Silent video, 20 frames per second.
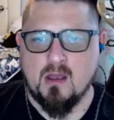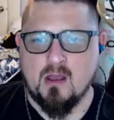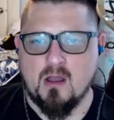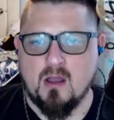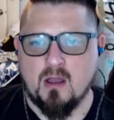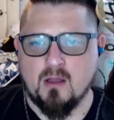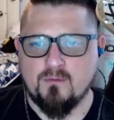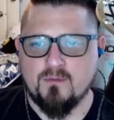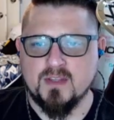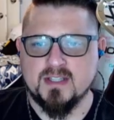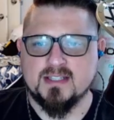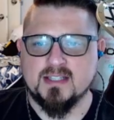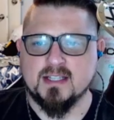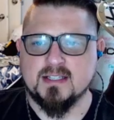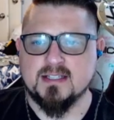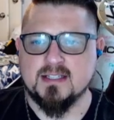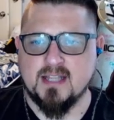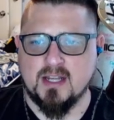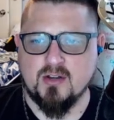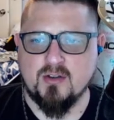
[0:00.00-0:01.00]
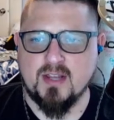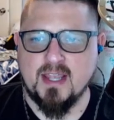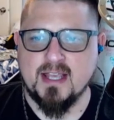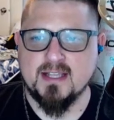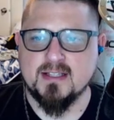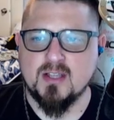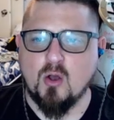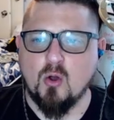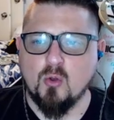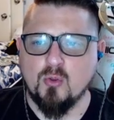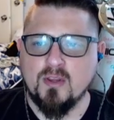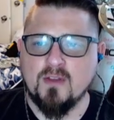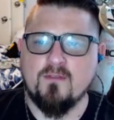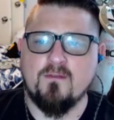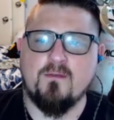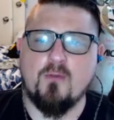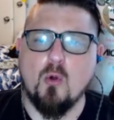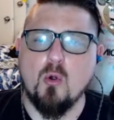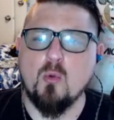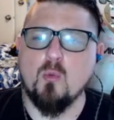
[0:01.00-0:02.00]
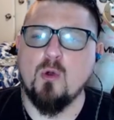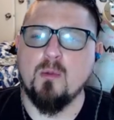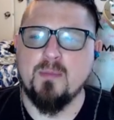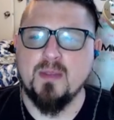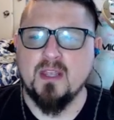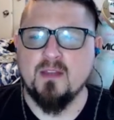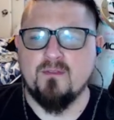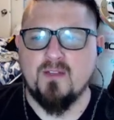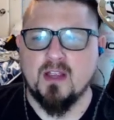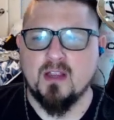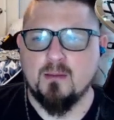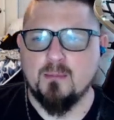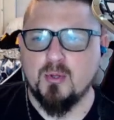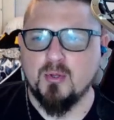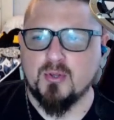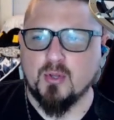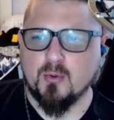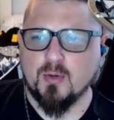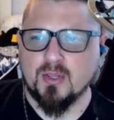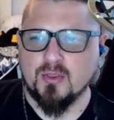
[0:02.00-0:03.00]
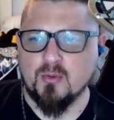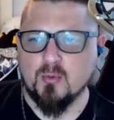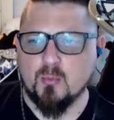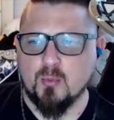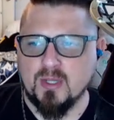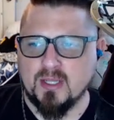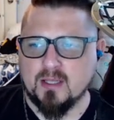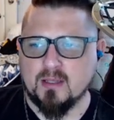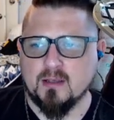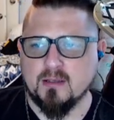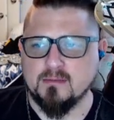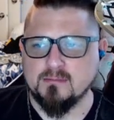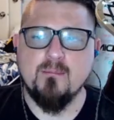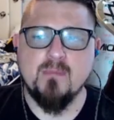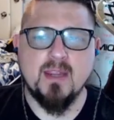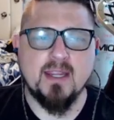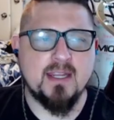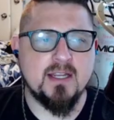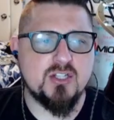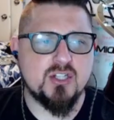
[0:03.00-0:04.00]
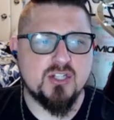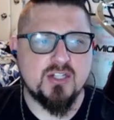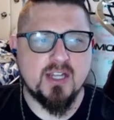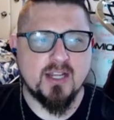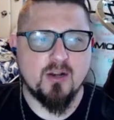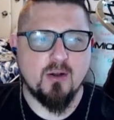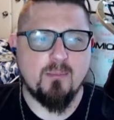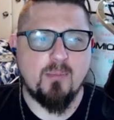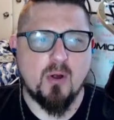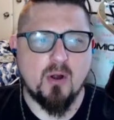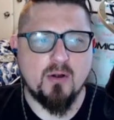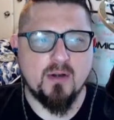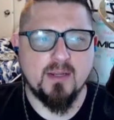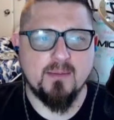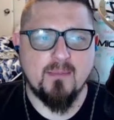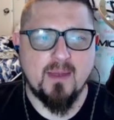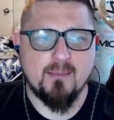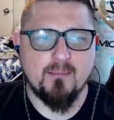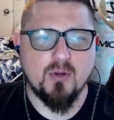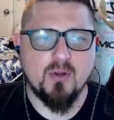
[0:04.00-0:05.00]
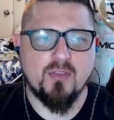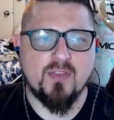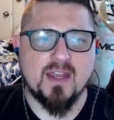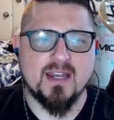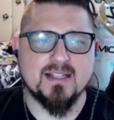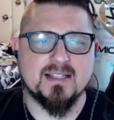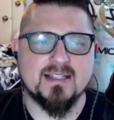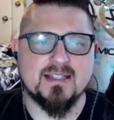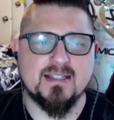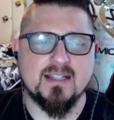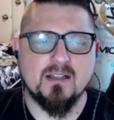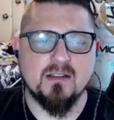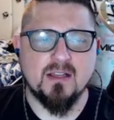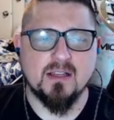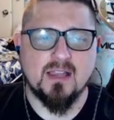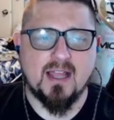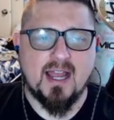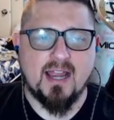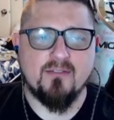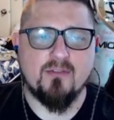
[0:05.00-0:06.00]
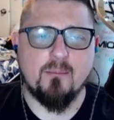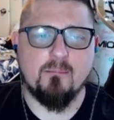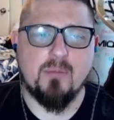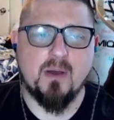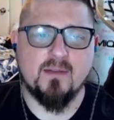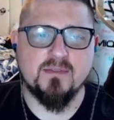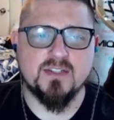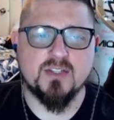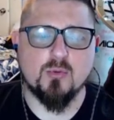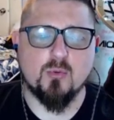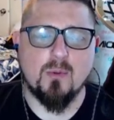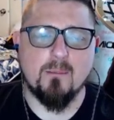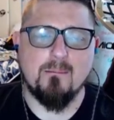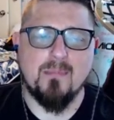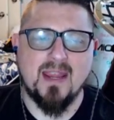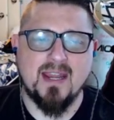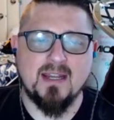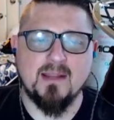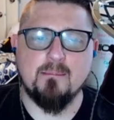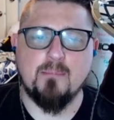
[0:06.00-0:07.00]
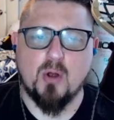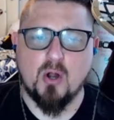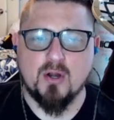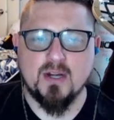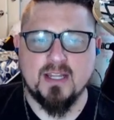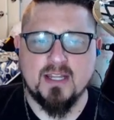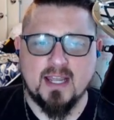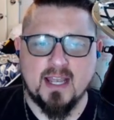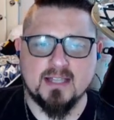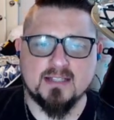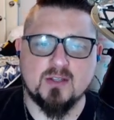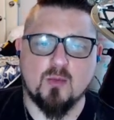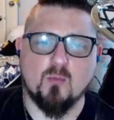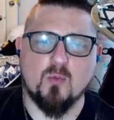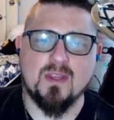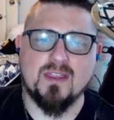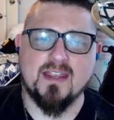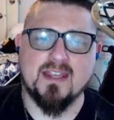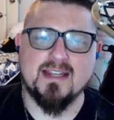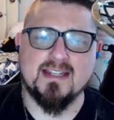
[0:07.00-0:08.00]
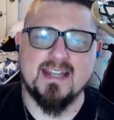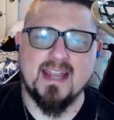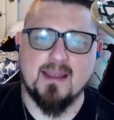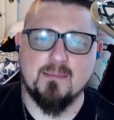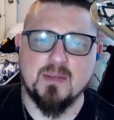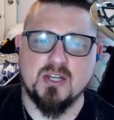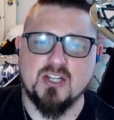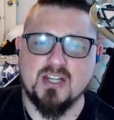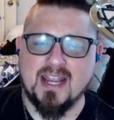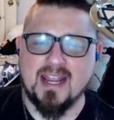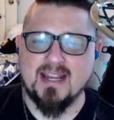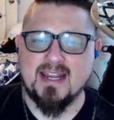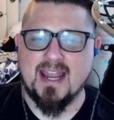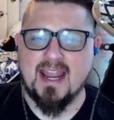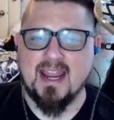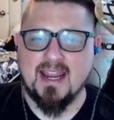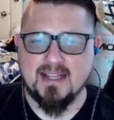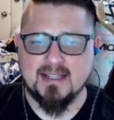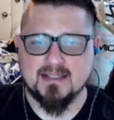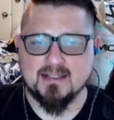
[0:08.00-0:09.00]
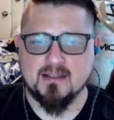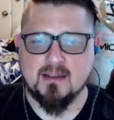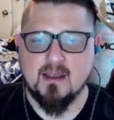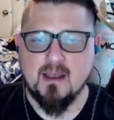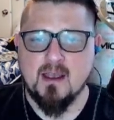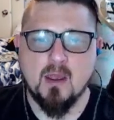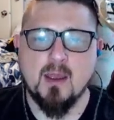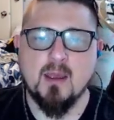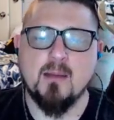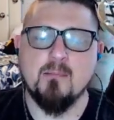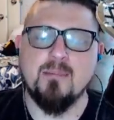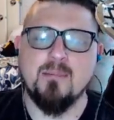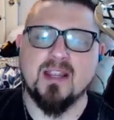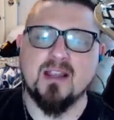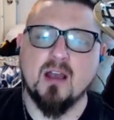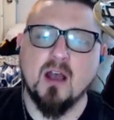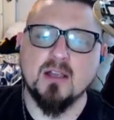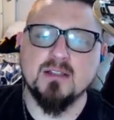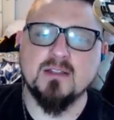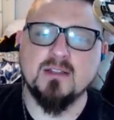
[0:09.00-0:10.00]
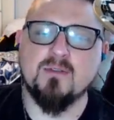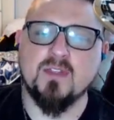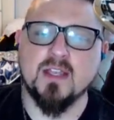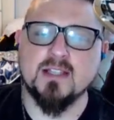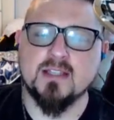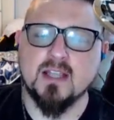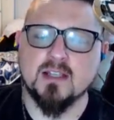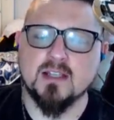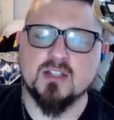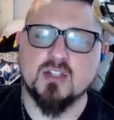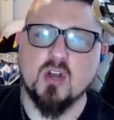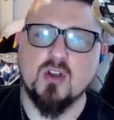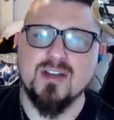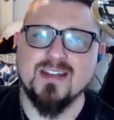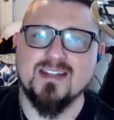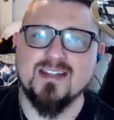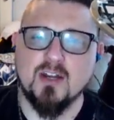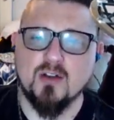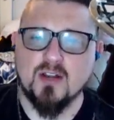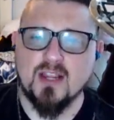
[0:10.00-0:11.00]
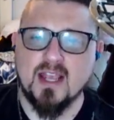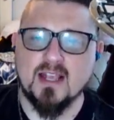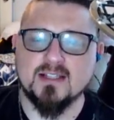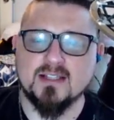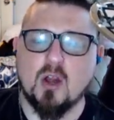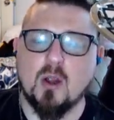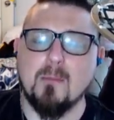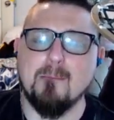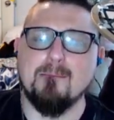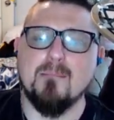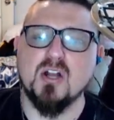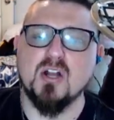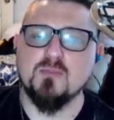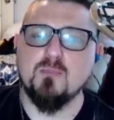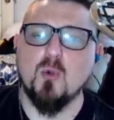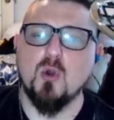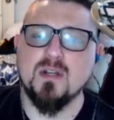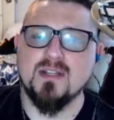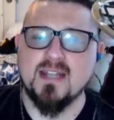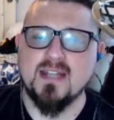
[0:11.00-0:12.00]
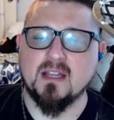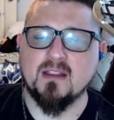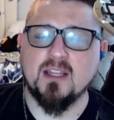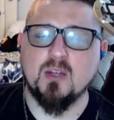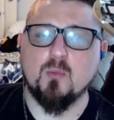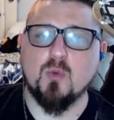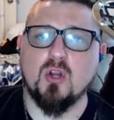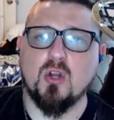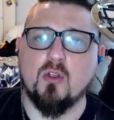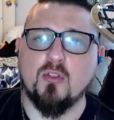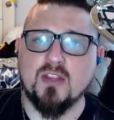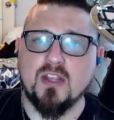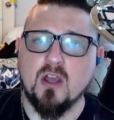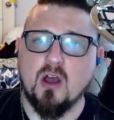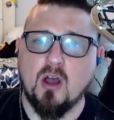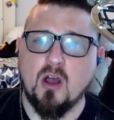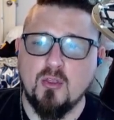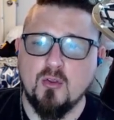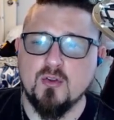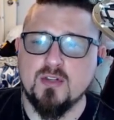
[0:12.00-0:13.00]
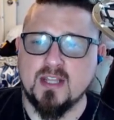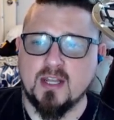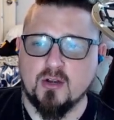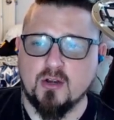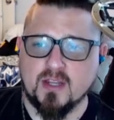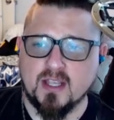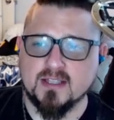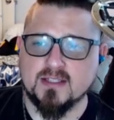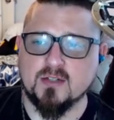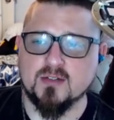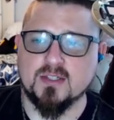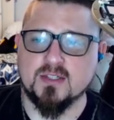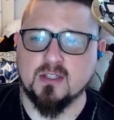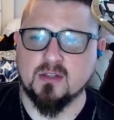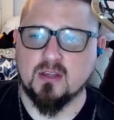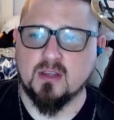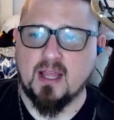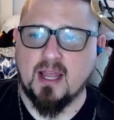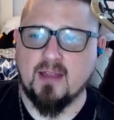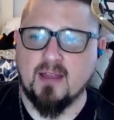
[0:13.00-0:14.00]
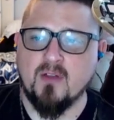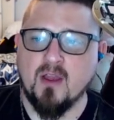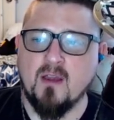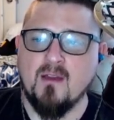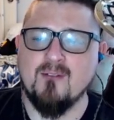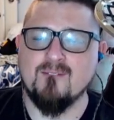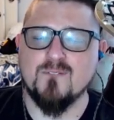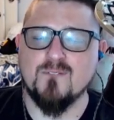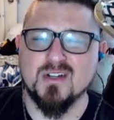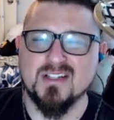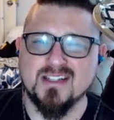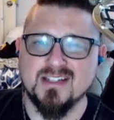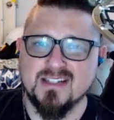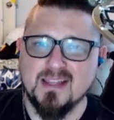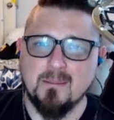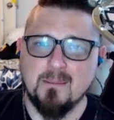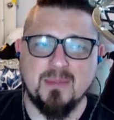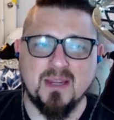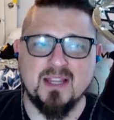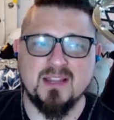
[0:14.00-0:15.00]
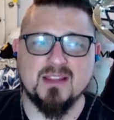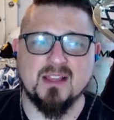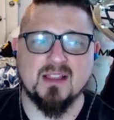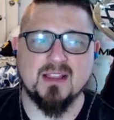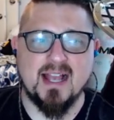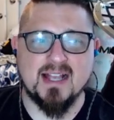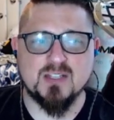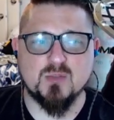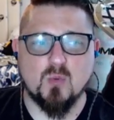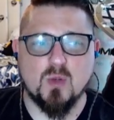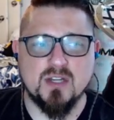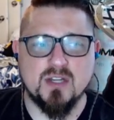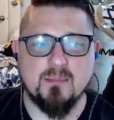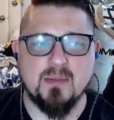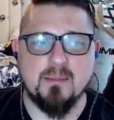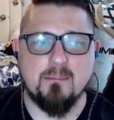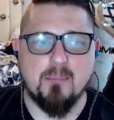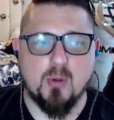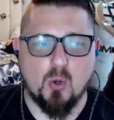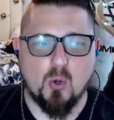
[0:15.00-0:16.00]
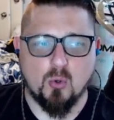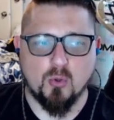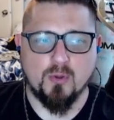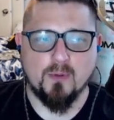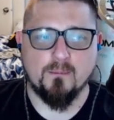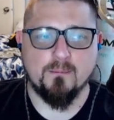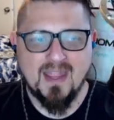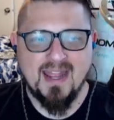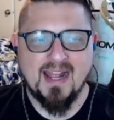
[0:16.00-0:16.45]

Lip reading: Of the 6 dinner guests, only 4 will be available during the week. Each dinner party member that is still alive buffs the remaining party guests with damage and haste. Because of this, certain dinner guests are much more deadly when all the other dinner guests are still alive versus them being the last one to be pulled.